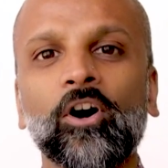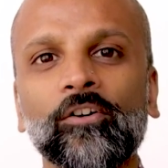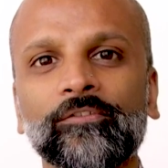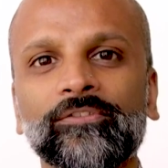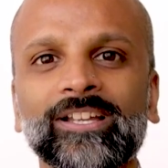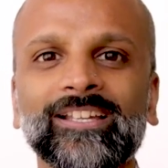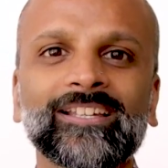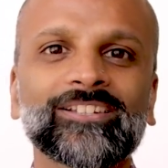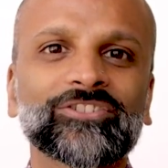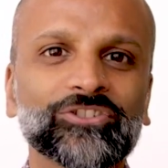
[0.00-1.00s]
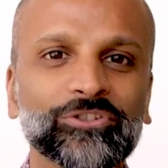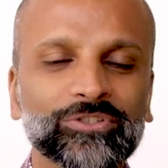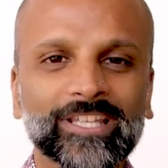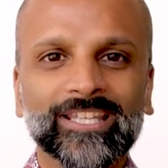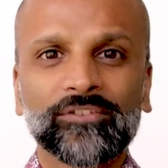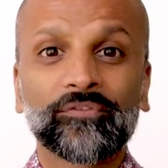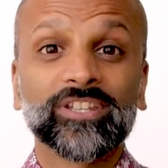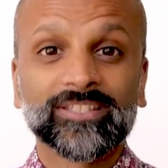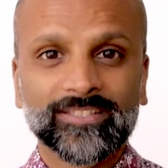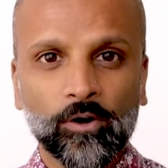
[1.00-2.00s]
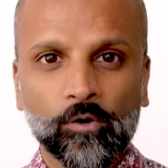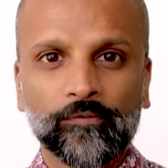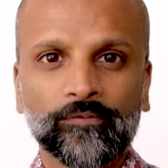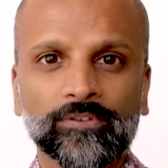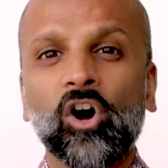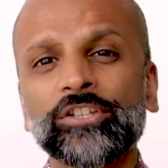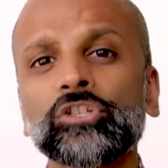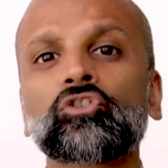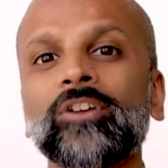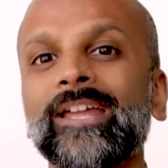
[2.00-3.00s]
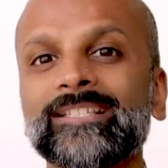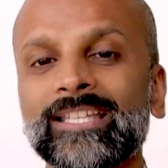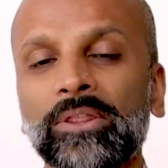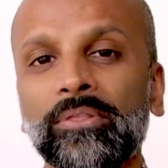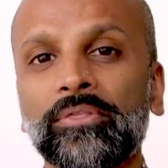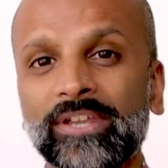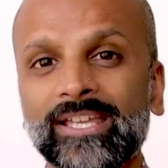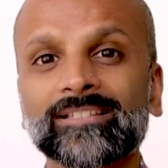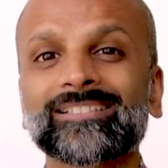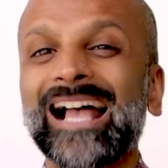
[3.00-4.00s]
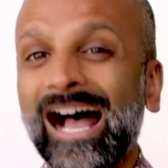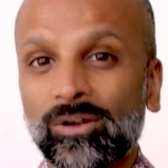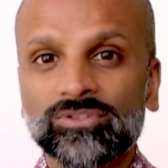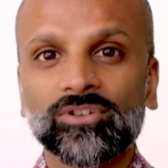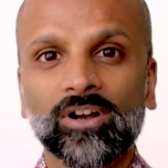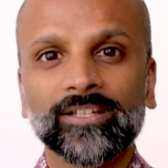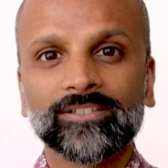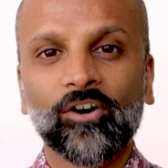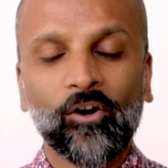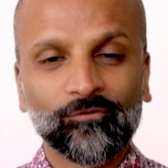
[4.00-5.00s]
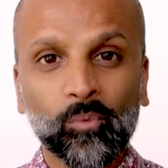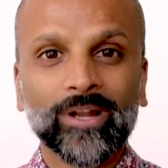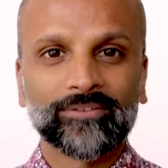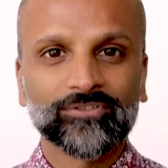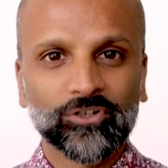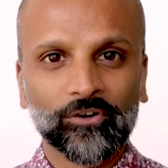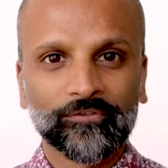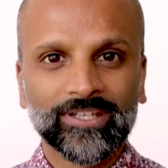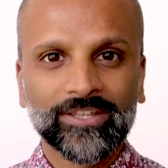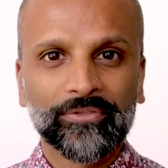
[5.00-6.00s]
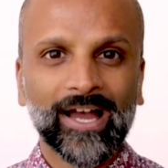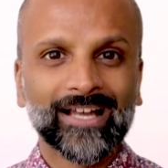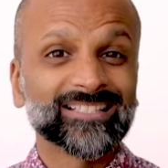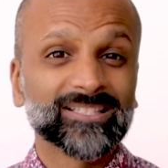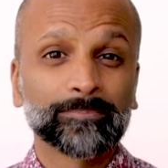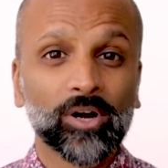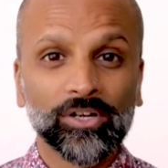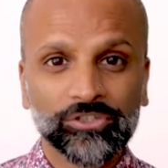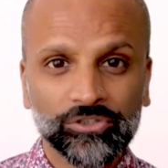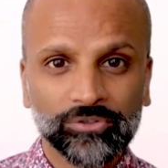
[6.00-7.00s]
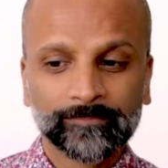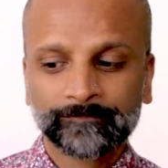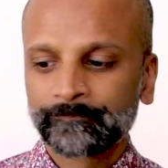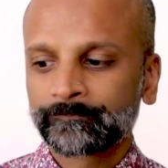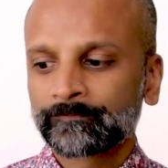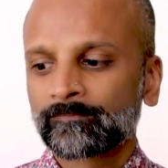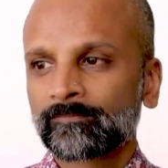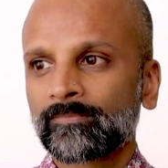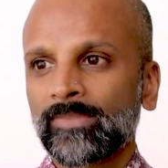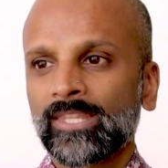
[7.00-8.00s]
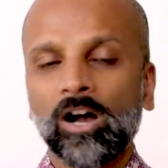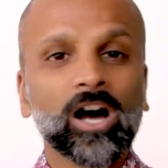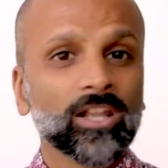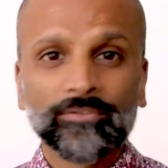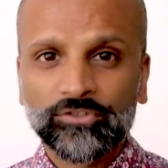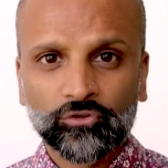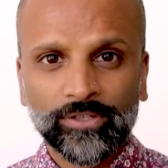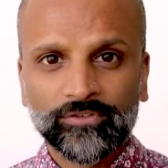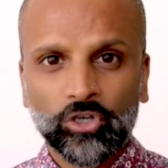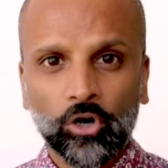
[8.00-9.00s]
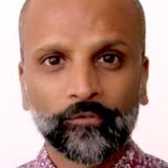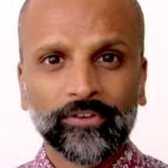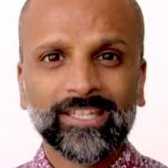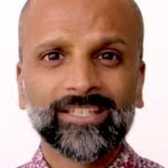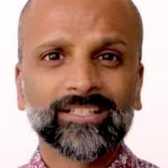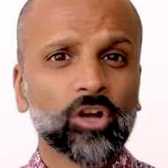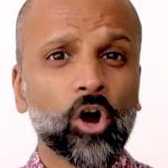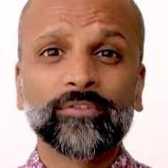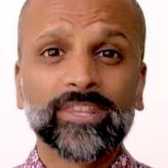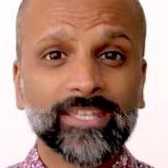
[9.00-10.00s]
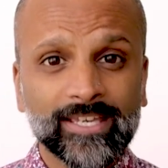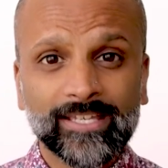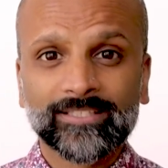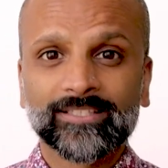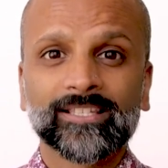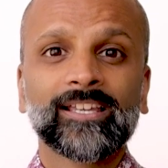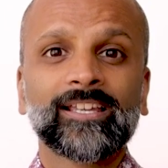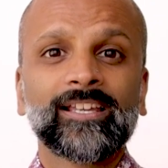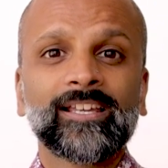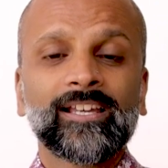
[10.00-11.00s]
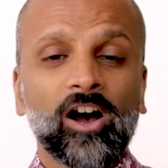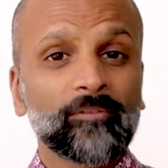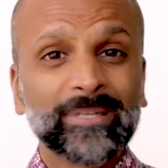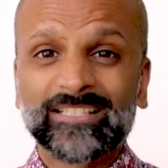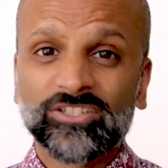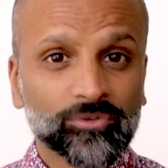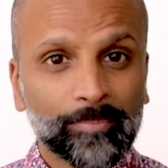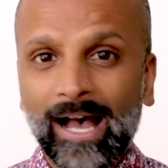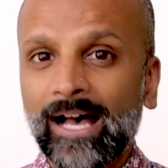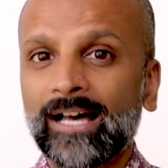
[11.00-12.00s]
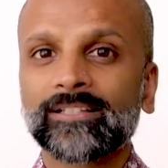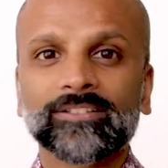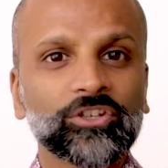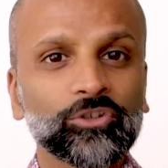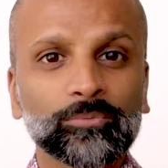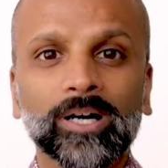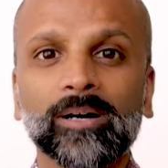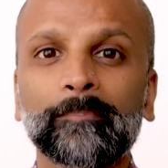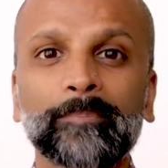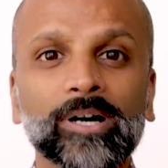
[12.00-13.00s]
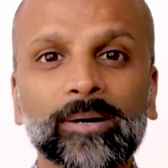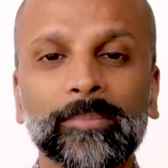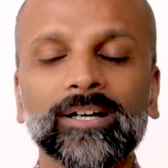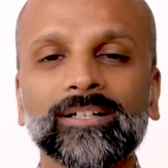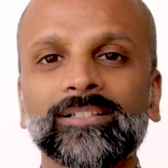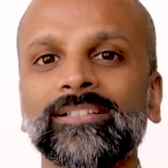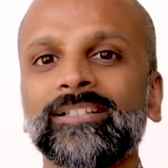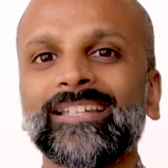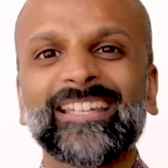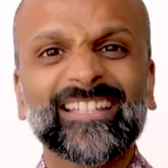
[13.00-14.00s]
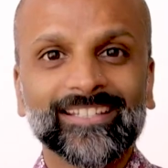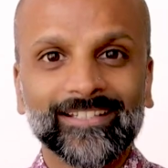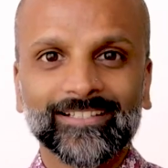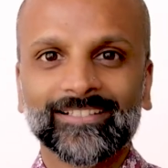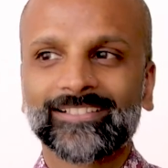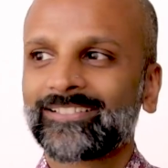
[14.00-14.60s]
of shooting for yourself. Are you creating things outside of wedding photography that inspire you? I love street photography, and over the years, I've been to Japan, Cuba, Burma, India,